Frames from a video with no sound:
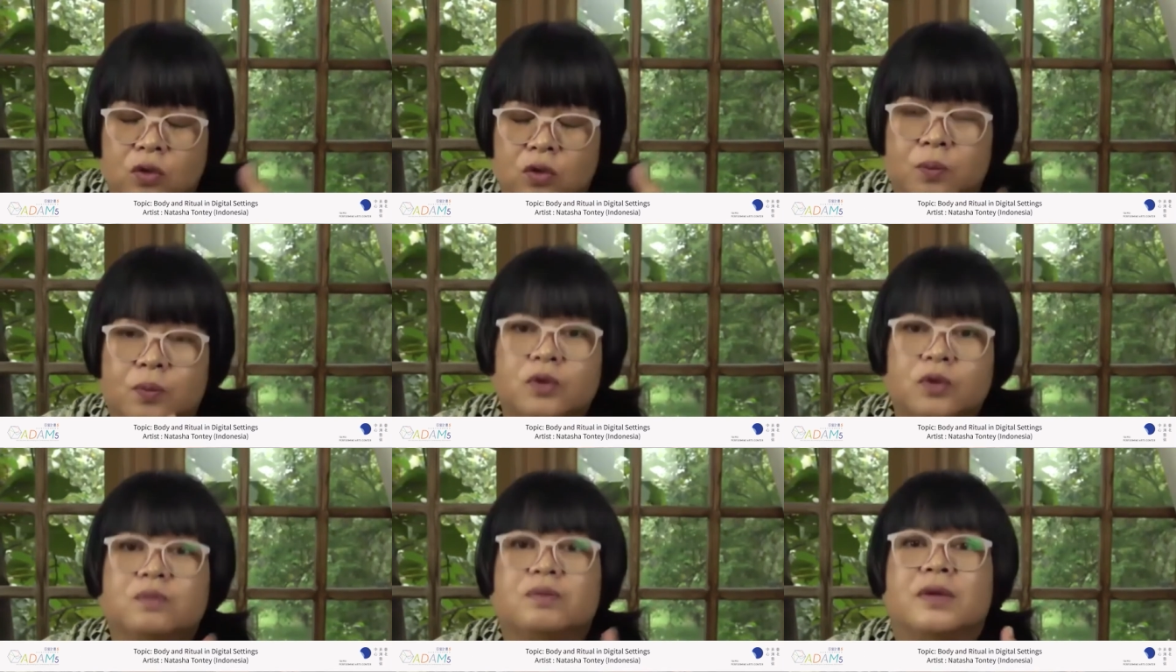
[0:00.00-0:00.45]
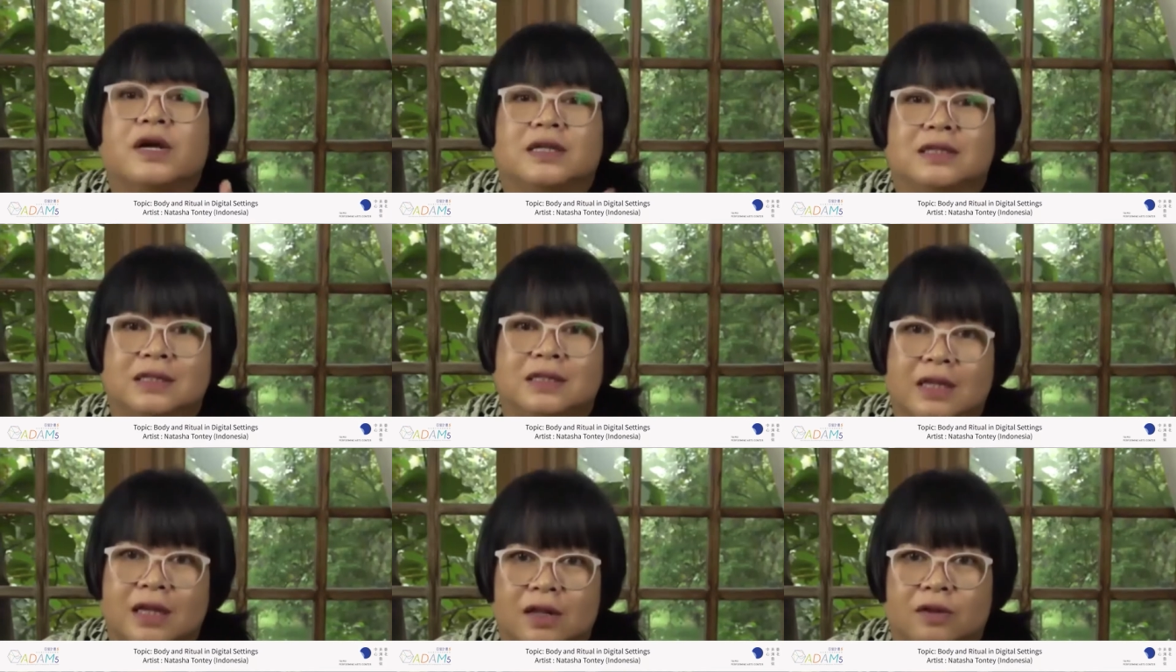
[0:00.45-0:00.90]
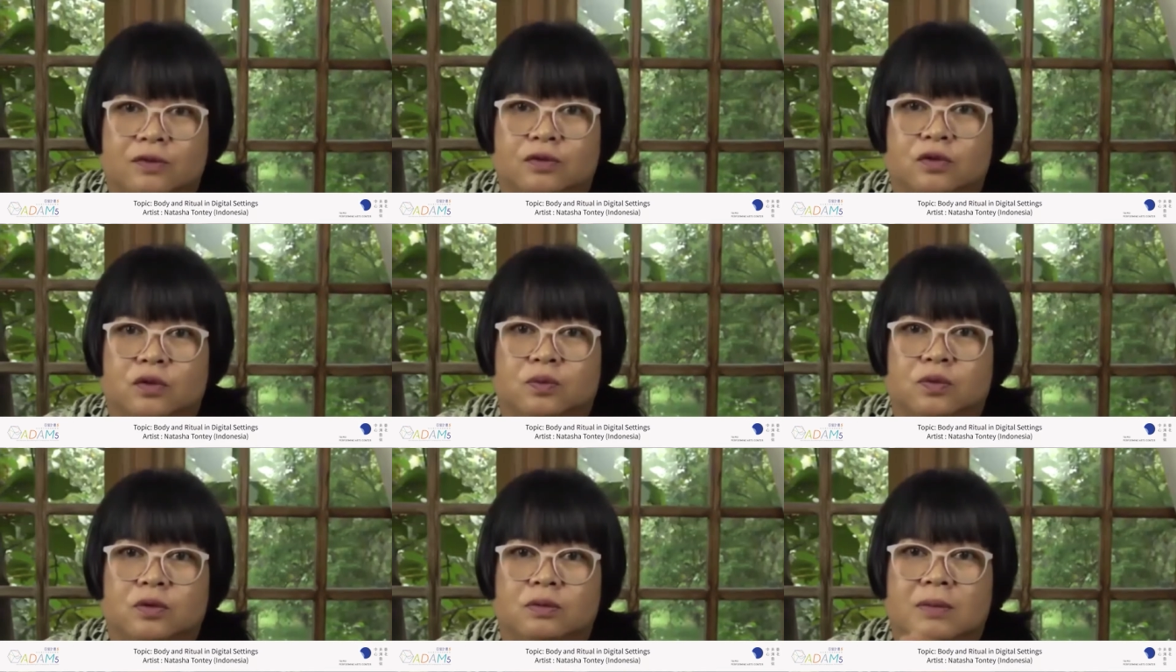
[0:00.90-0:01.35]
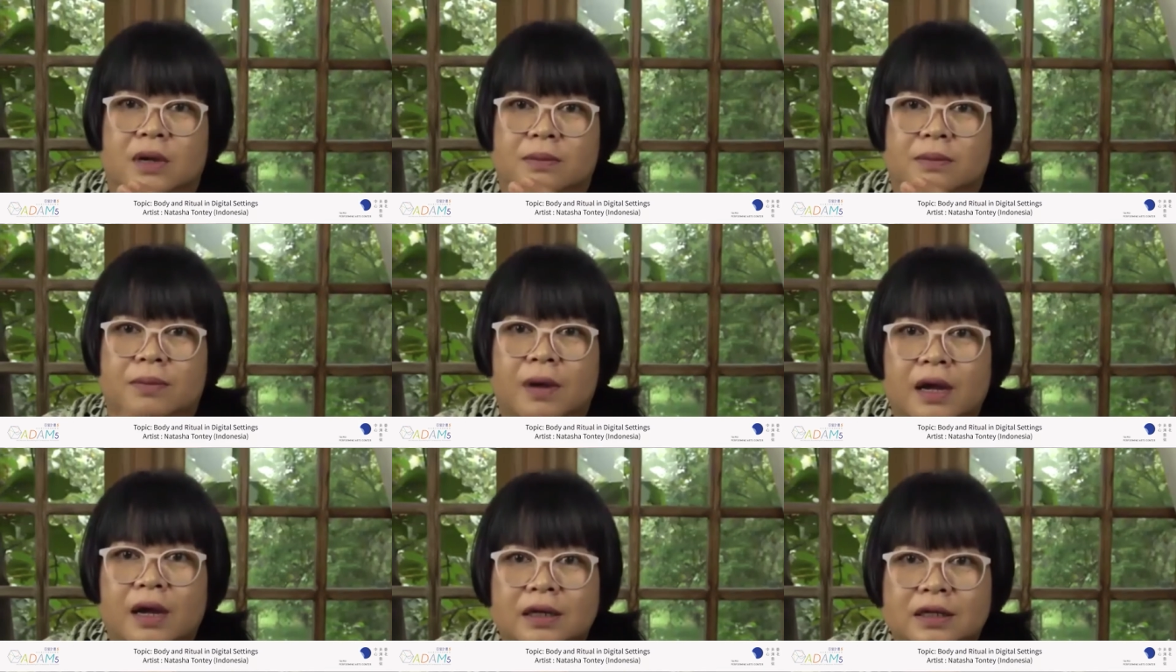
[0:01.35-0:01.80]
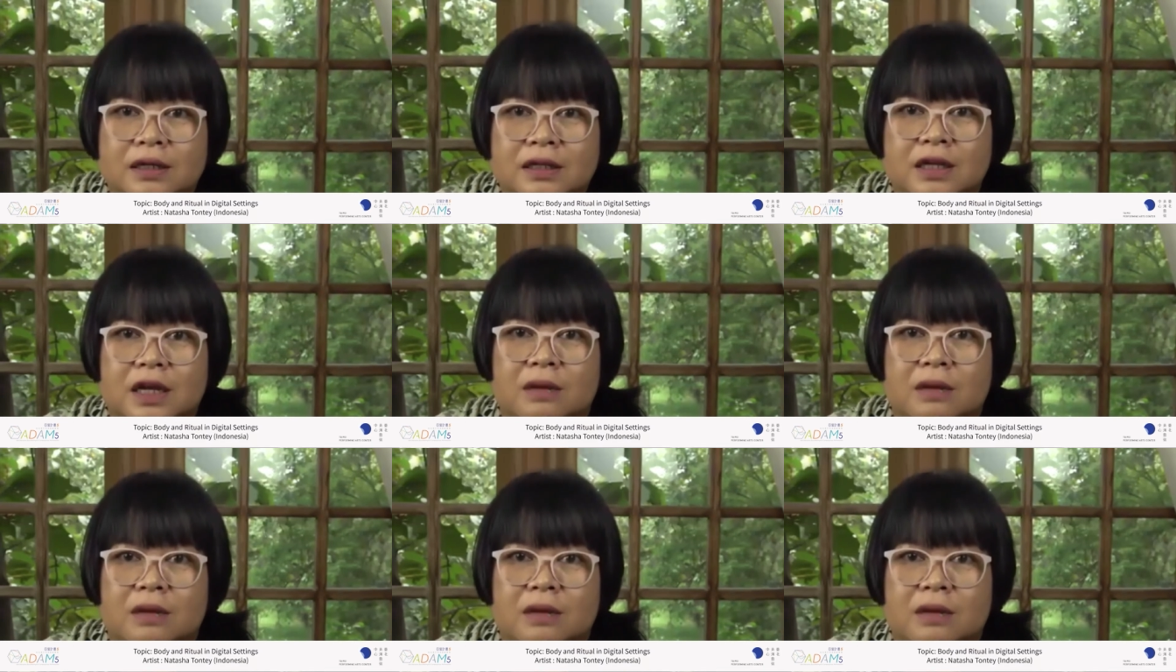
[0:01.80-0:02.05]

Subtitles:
put myself, to put my body